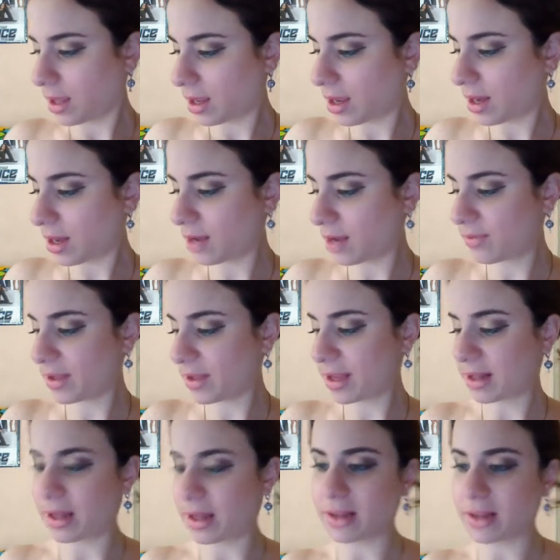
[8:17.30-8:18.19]
And I feel
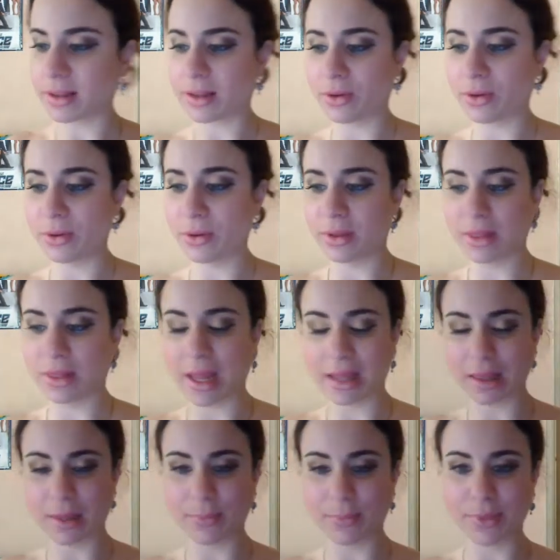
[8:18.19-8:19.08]
like
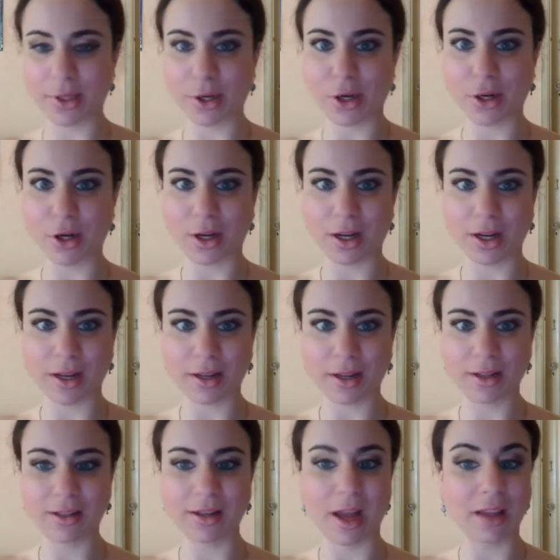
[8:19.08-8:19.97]
light lips are,
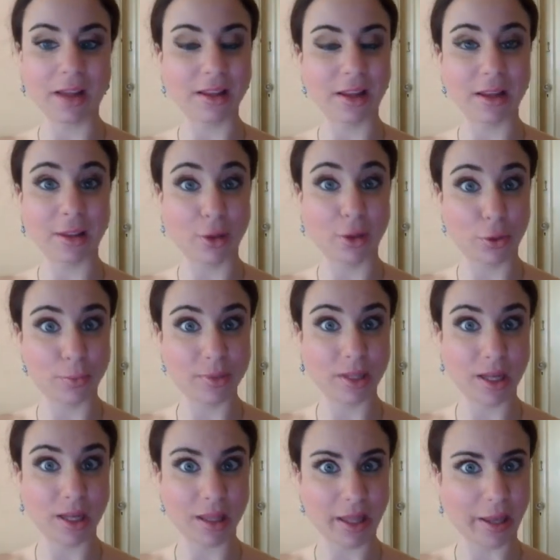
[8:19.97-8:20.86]
not light
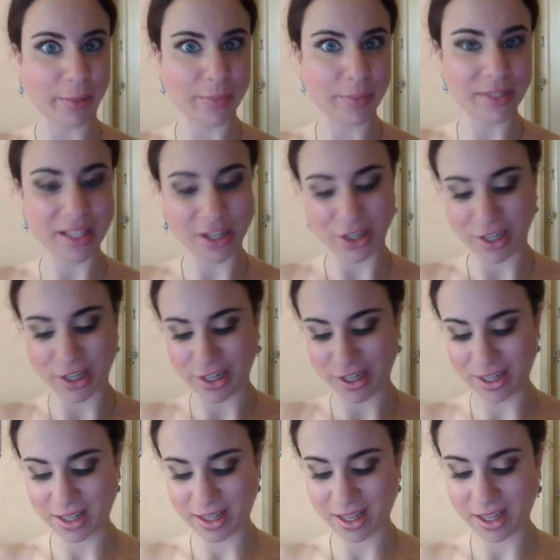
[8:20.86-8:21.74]
lips
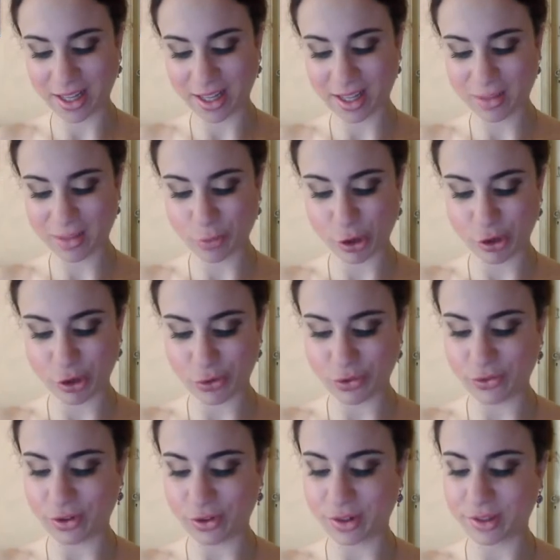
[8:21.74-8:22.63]
are more
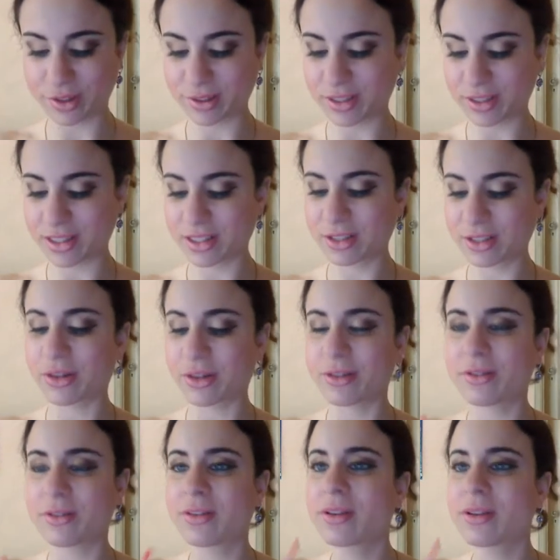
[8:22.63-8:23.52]
youthful and sort
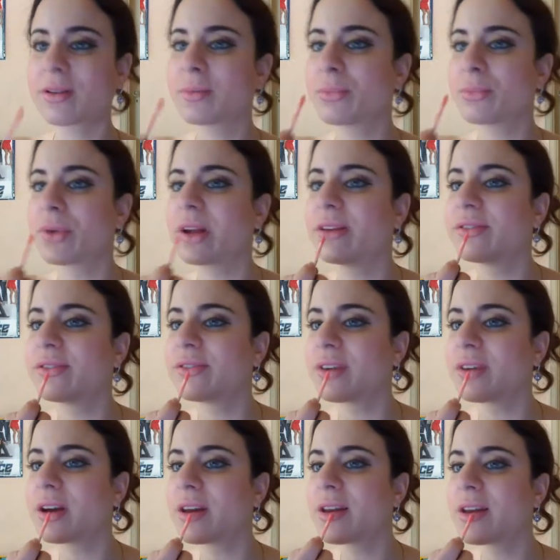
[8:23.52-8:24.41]
of bright and
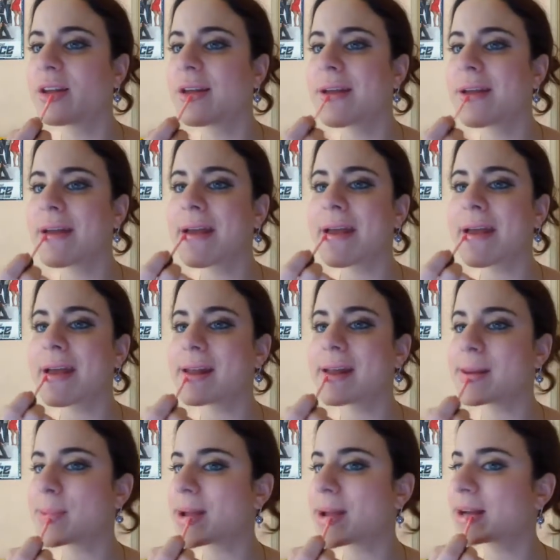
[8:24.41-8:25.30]
fun.
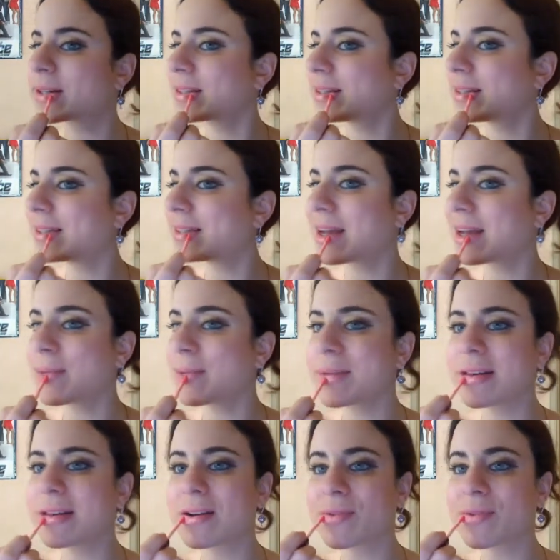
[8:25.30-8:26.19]
And I'm actually
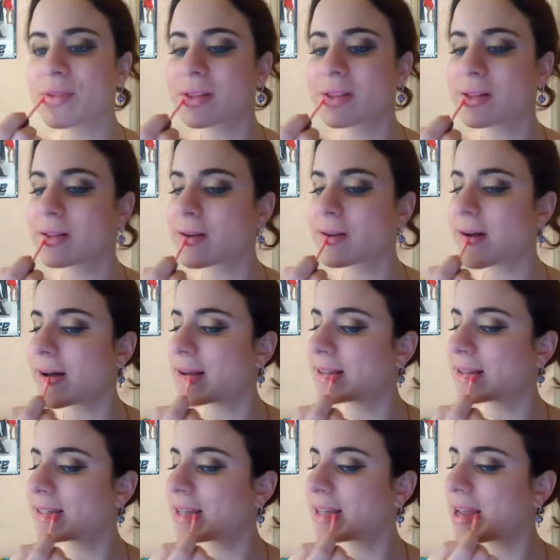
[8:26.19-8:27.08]
topping it off with
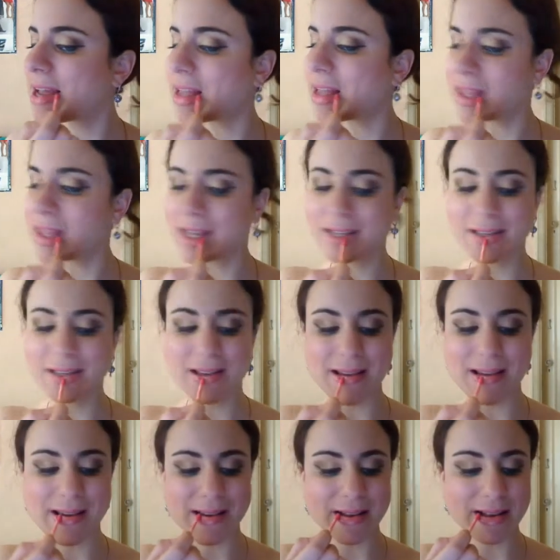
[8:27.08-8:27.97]
gloss, and this
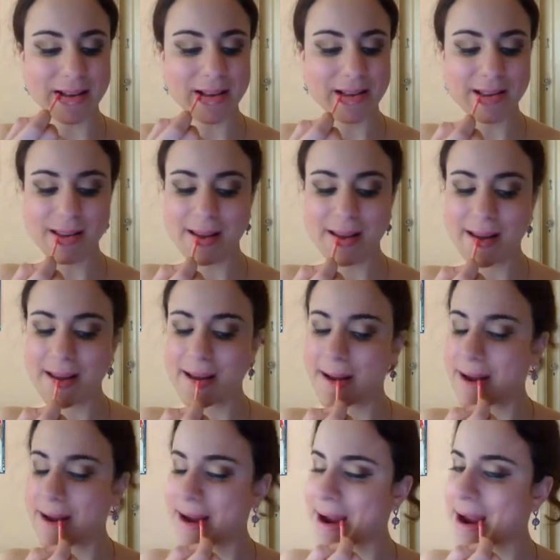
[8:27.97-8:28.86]
is
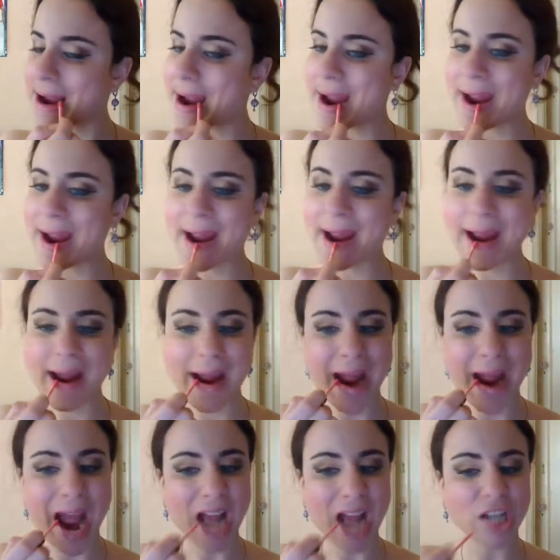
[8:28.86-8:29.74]

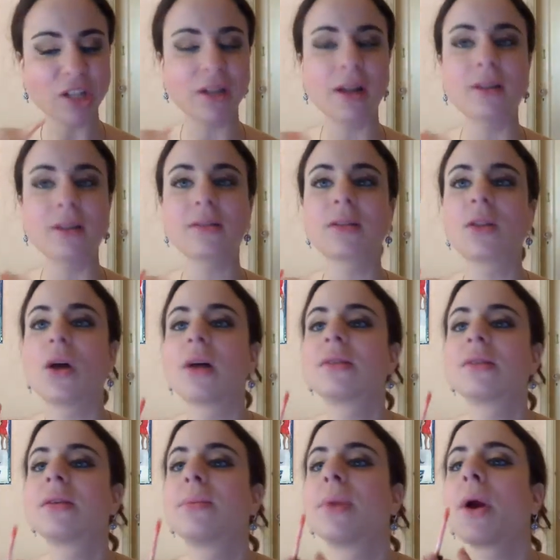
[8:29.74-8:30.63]
Chanel's
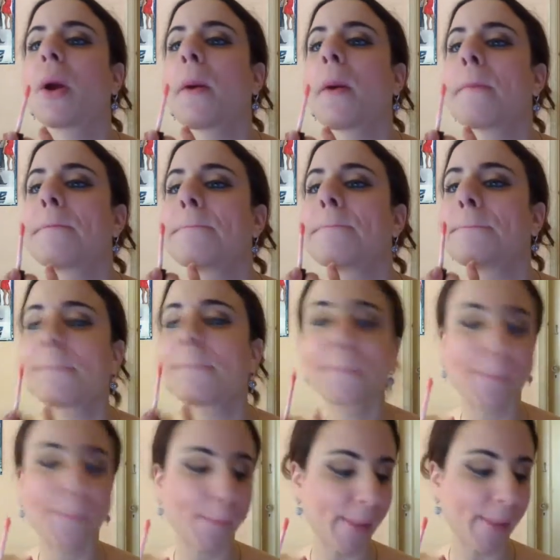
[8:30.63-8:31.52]
Glossimer
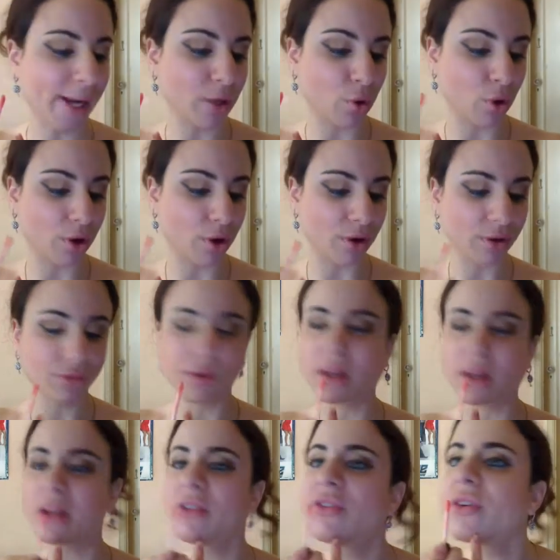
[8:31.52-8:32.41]
in Coral
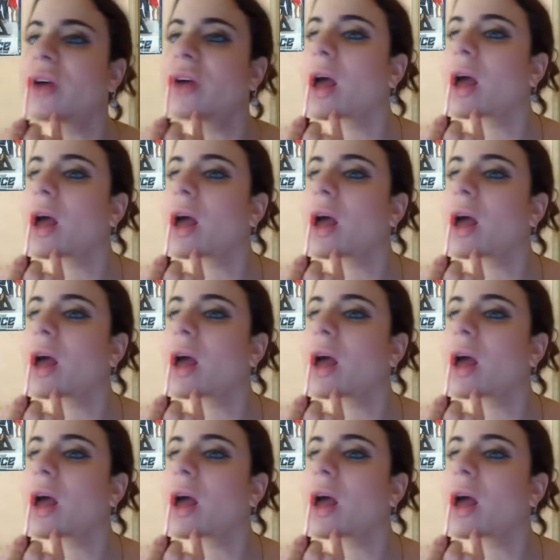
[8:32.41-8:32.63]
Reef.